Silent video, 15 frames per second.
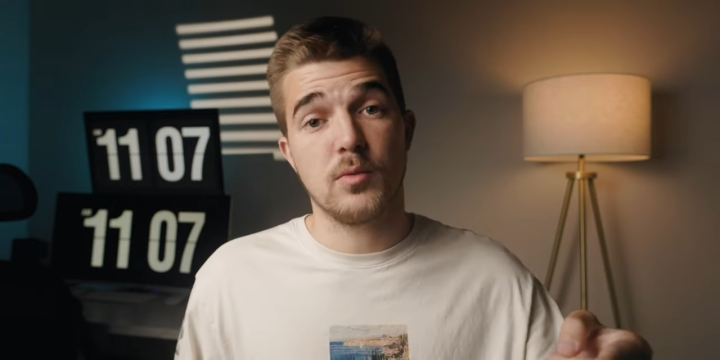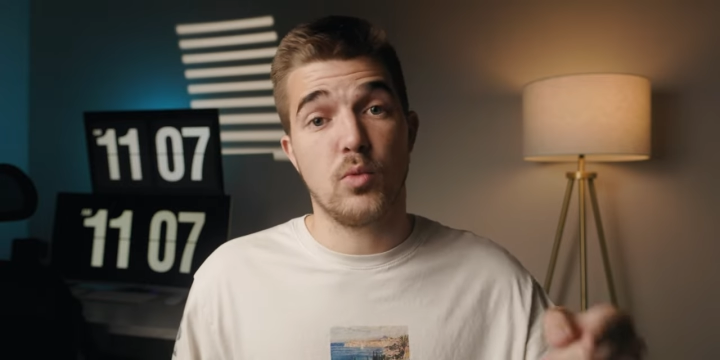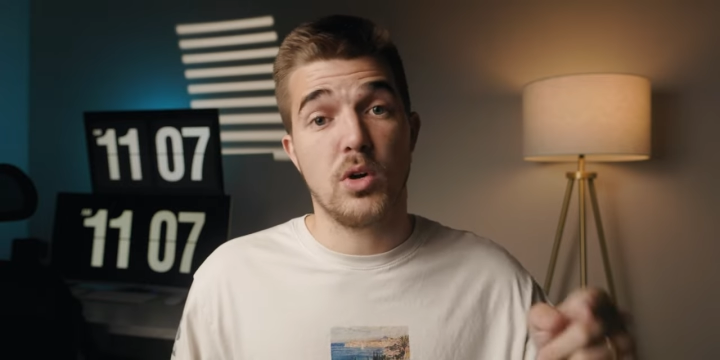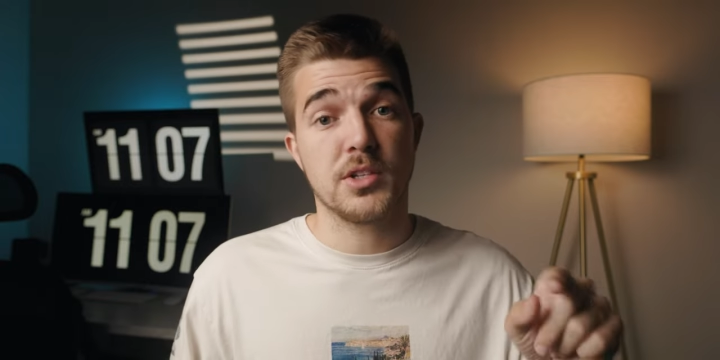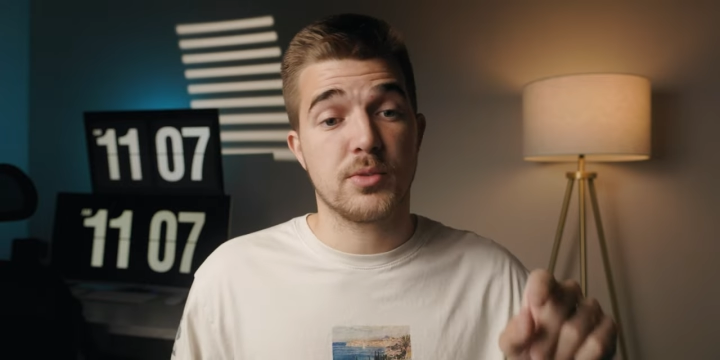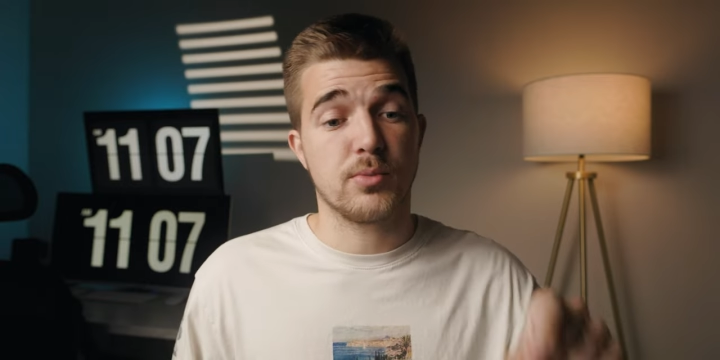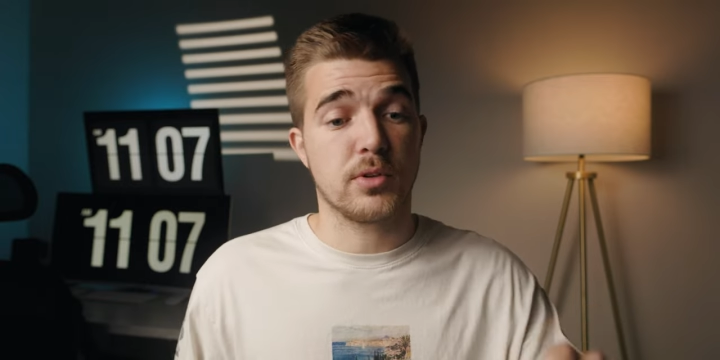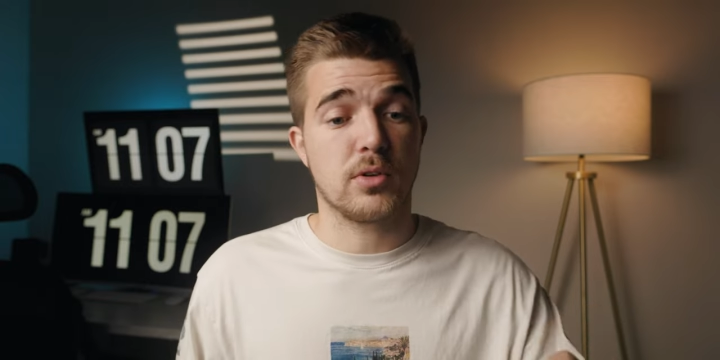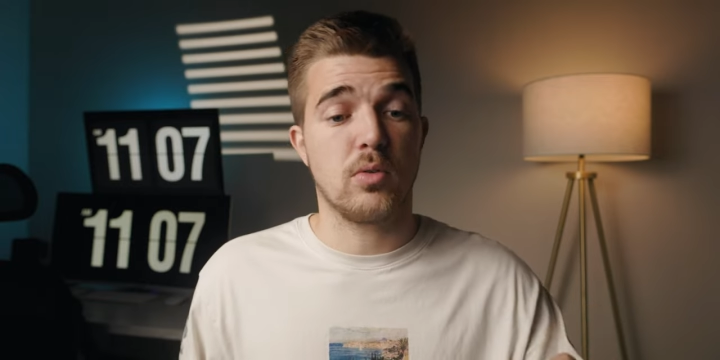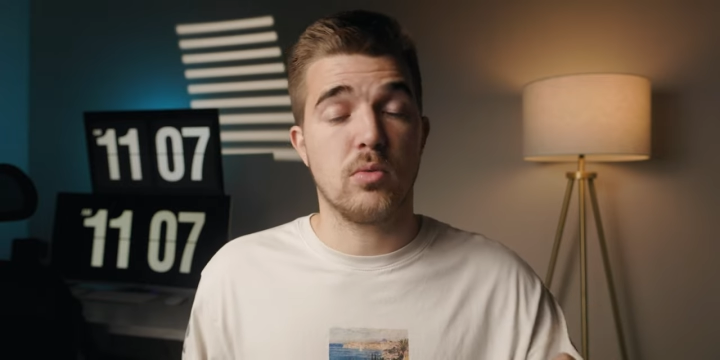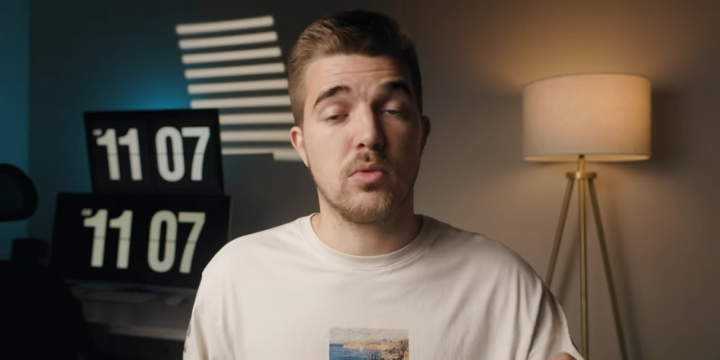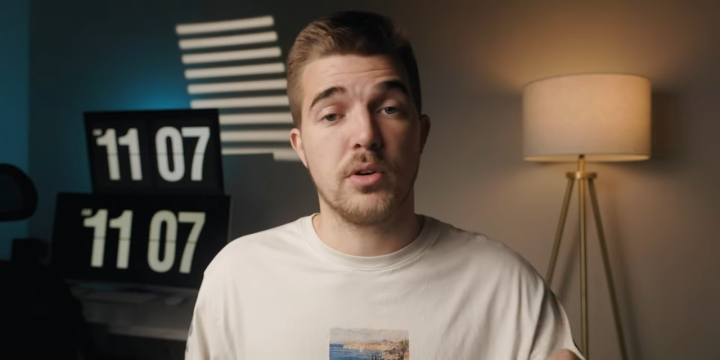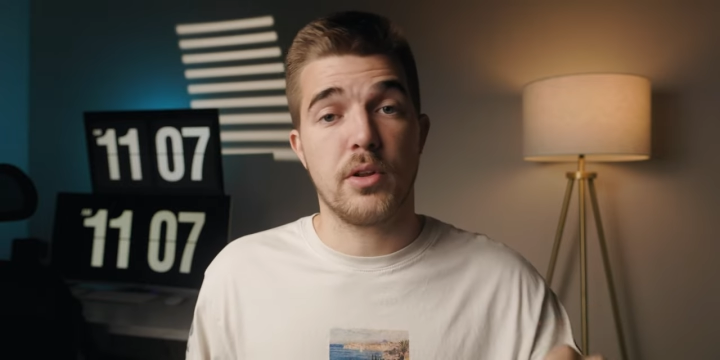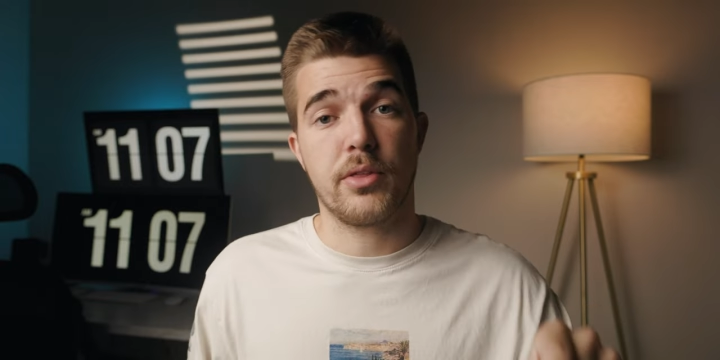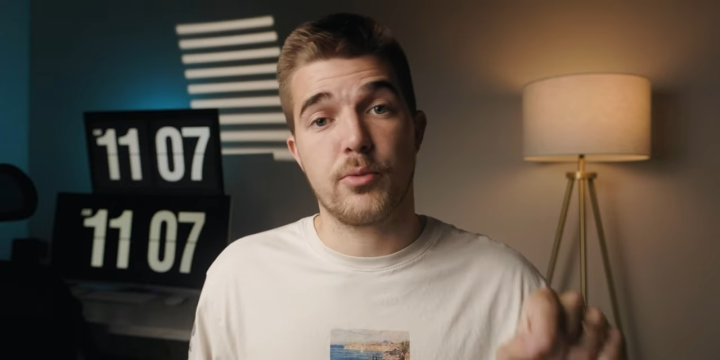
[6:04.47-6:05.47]
want to
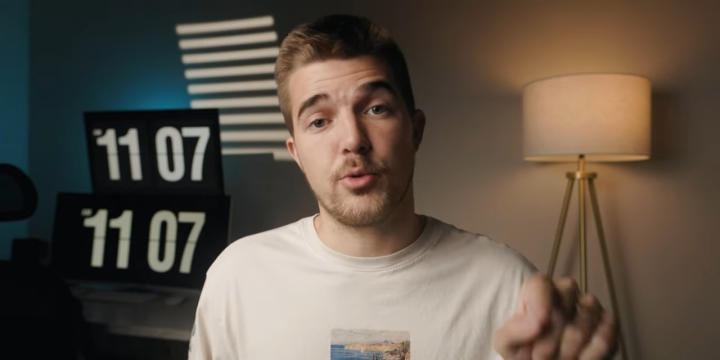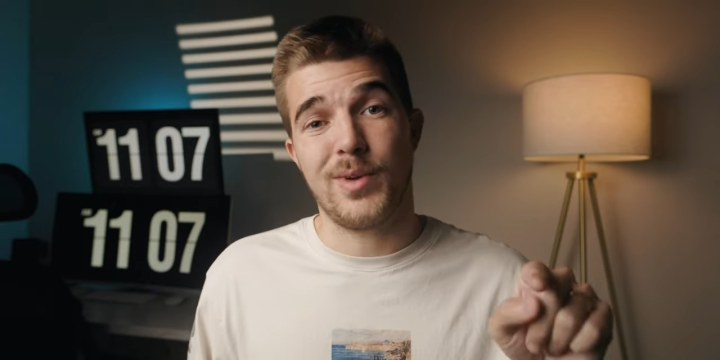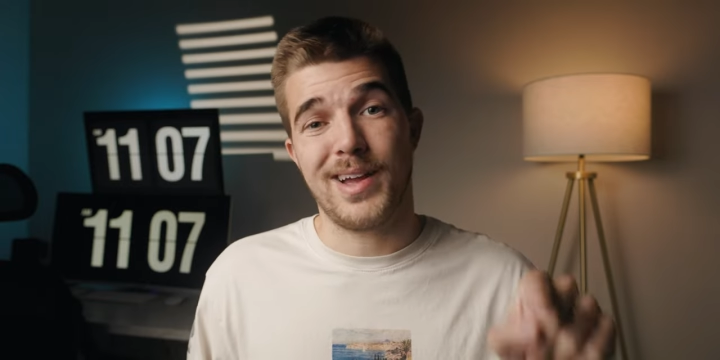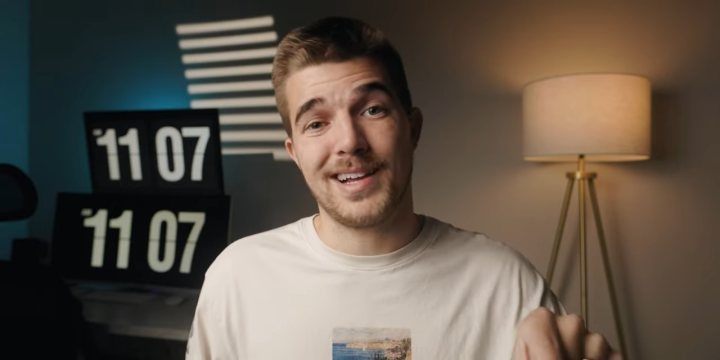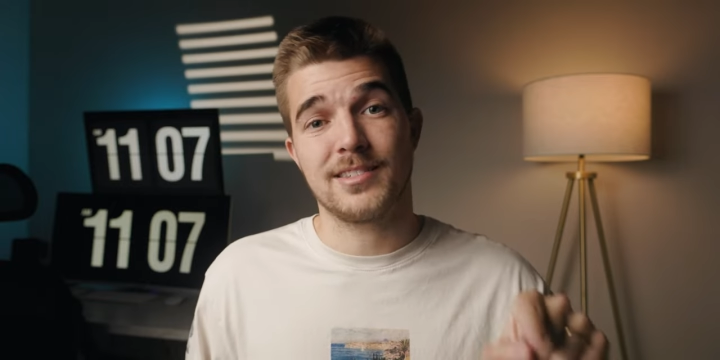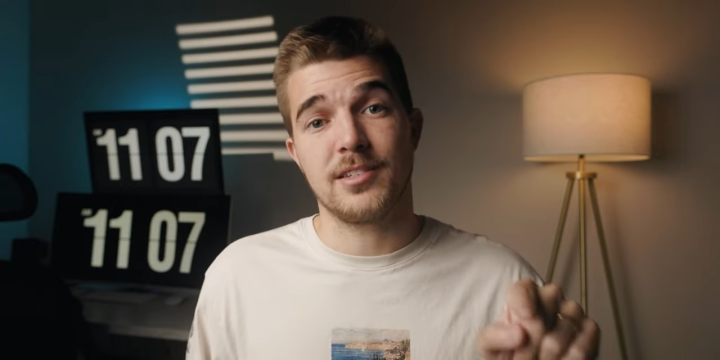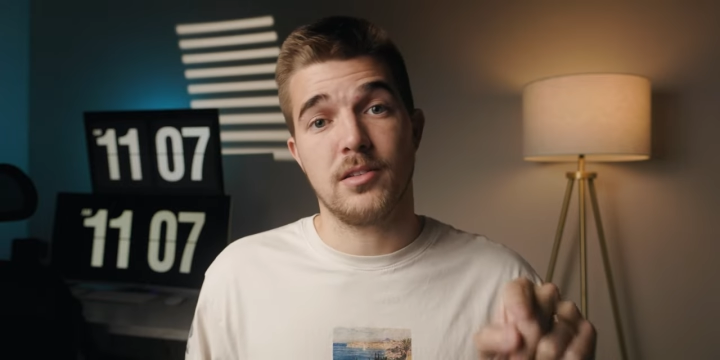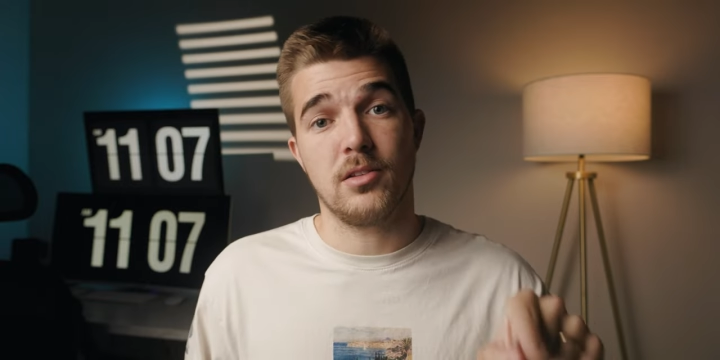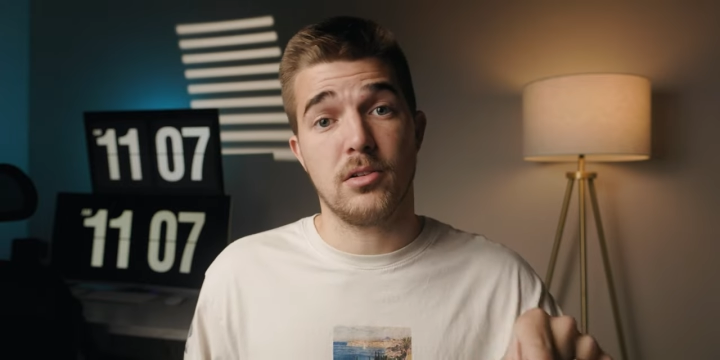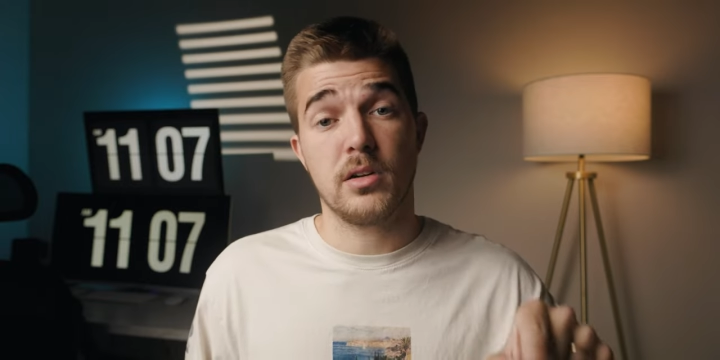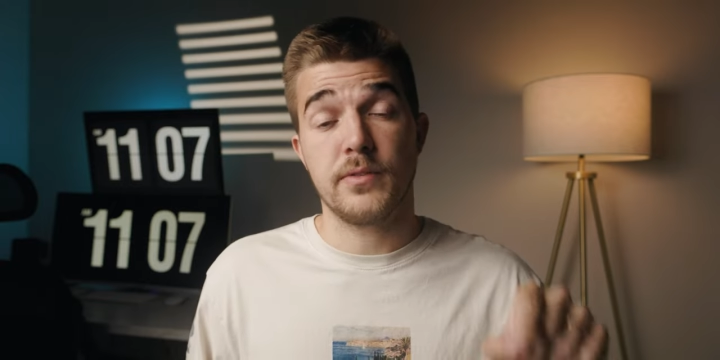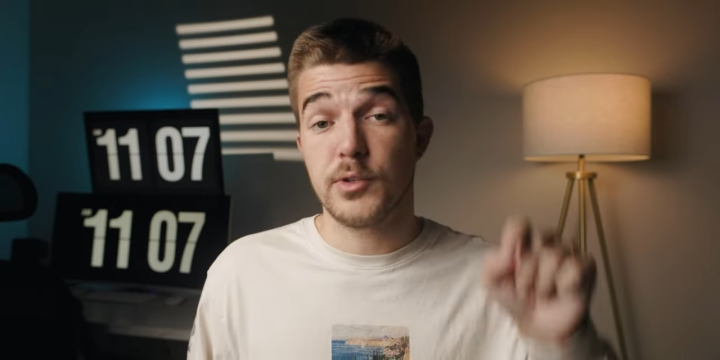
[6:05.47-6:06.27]
record through XLR.